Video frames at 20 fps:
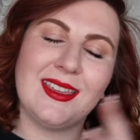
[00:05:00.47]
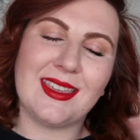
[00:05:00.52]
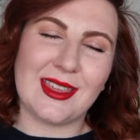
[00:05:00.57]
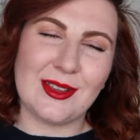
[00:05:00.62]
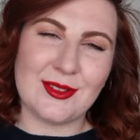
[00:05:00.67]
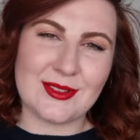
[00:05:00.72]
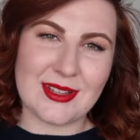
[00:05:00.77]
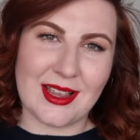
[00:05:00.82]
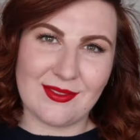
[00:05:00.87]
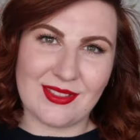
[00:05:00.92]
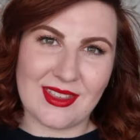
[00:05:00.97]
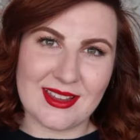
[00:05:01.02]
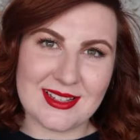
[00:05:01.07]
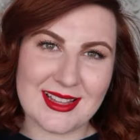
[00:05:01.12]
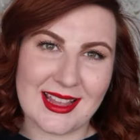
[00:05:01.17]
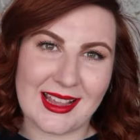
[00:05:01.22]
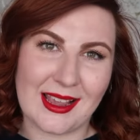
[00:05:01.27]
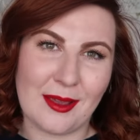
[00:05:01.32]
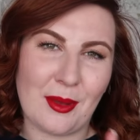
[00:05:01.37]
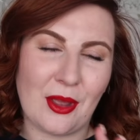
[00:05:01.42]
Kiehl's have this
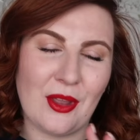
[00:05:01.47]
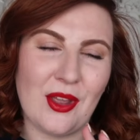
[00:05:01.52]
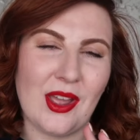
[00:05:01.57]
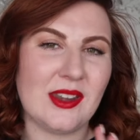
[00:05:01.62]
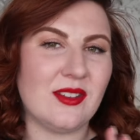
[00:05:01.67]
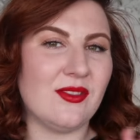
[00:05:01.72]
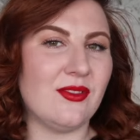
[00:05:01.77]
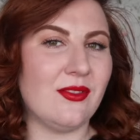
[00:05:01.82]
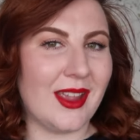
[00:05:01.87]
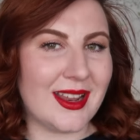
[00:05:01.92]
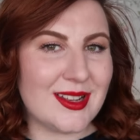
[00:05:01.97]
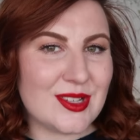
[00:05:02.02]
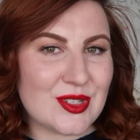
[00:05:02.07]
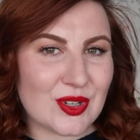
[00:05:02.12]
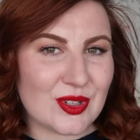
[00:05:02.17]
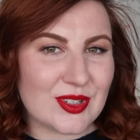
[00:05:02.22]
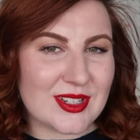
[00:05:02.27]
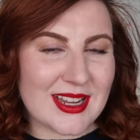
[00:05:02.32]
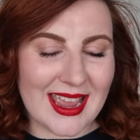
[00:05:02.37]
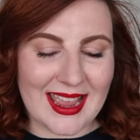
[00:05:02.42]
thing about
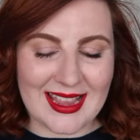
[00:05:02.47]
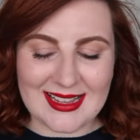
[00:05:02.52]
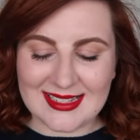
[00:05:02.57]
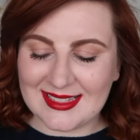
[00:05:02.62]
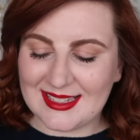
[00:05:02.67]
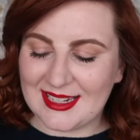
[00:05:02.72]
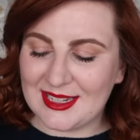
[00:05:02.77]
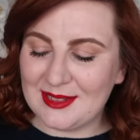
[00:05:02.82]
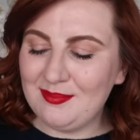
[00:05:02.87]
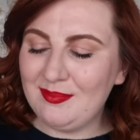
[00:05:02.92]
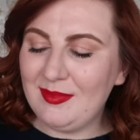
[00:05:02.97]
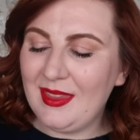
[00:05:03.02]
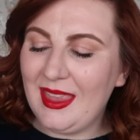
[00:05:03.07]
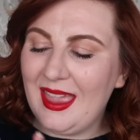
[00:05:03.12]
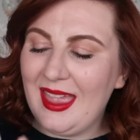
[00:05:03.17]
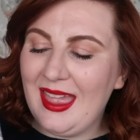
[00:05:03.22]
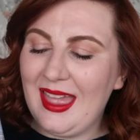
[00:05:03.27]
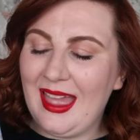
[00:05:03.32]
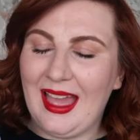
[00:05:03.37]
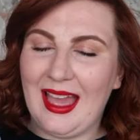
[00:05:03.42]
adventure testing
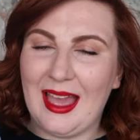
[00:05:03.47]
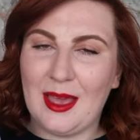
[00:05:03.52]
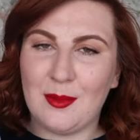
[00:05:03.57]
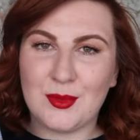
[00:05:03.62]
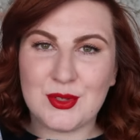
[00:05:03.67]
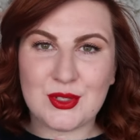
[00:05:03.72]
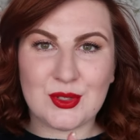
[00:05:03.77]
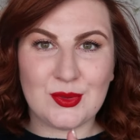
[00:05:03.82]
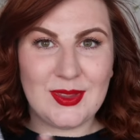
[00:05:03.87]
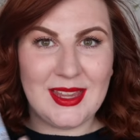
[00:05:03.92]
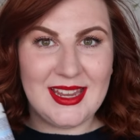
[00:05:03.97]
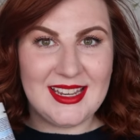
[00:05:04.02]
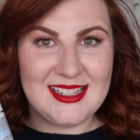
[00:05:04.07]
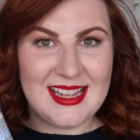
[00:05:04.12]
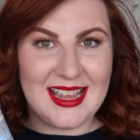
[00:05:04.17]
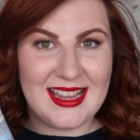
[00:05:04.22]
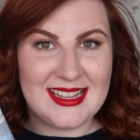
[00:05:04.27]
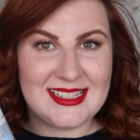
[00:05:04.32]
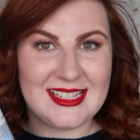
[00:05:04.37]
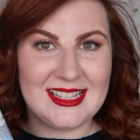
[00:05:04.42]
um so they
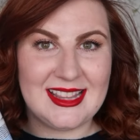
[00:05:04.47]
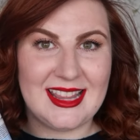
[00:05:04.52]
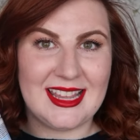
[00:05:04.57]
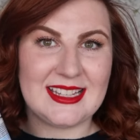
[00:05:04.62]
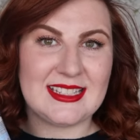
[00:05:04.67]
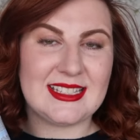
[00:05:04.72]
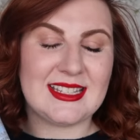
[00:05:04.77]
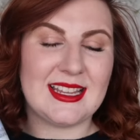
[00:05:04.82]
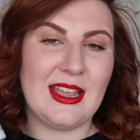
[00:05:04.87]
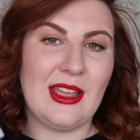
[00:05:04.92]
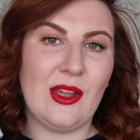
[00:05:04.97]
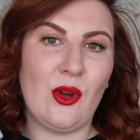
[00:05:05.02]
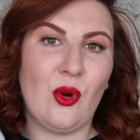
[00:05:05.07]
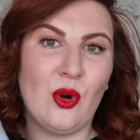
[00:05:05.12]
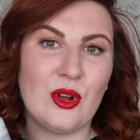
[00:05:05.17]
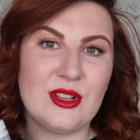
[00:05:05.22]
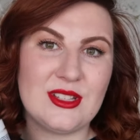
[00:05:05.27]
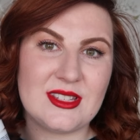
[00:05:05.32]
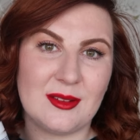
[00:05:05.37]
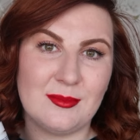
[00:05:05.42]
tested this
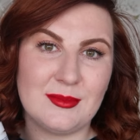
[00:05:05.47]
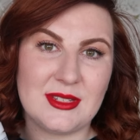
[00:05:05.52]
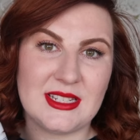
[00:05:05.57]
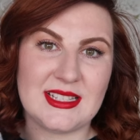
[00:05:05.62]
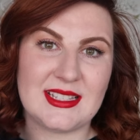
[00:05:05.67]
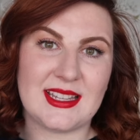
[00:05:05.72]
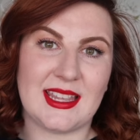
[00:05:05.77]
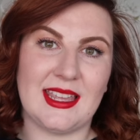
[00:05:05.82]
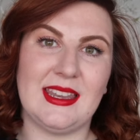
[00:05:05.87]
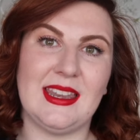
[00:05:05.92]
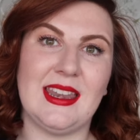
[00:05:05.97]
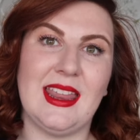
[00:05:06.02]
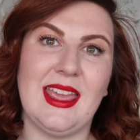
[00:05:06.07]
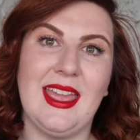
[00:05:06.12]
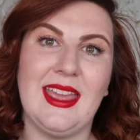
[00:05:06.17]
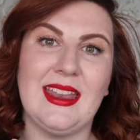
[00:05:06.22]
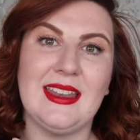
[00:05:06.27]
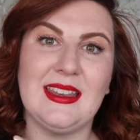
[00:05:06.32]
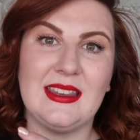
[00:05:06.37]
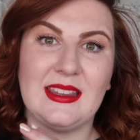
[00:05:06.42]
on somebody's skin
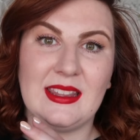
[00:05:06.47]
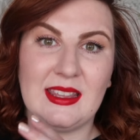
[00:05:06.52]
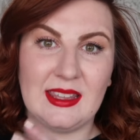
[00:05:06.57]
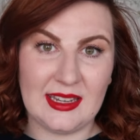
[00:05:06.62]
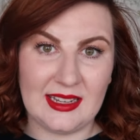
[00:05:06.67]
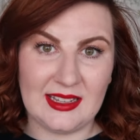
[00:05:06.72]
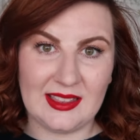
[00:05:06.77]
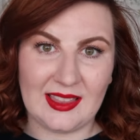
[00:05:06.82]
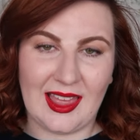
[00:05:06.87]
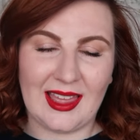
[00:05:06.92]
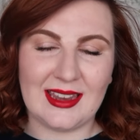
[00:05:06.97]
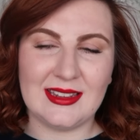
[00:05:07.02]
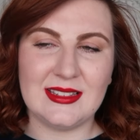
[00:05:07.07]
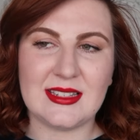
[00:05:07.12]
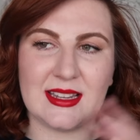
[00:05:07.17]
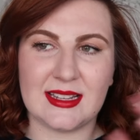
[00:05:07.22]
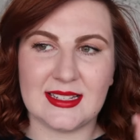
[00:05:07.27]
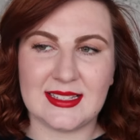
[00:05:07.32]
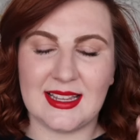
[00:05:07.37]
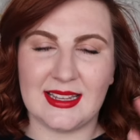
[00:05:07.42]
in
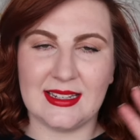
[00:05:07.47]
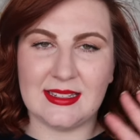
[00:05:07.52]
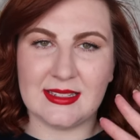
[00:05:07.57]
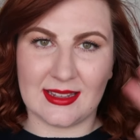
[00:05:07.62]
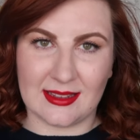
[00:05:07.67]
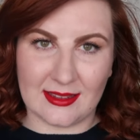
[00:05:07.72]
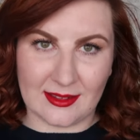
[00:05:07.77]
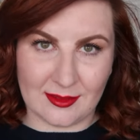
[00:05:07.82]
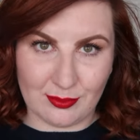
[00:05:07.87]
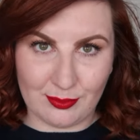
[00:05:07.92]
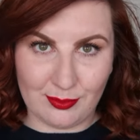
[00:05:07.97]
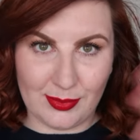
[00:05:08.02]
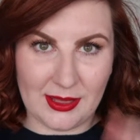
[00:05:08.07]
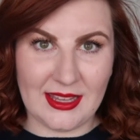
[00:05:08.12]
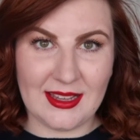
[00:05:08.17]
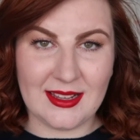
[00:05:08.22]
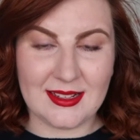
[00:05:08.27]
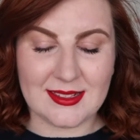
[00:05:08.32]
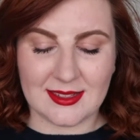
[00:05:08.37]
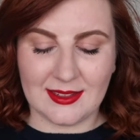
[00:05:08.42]
Greenland, ascending
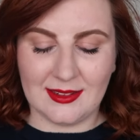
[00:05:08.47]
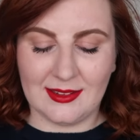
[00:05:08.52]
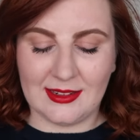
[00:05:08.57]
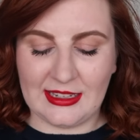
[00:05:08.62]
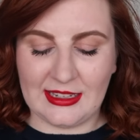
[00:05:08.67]
peaks in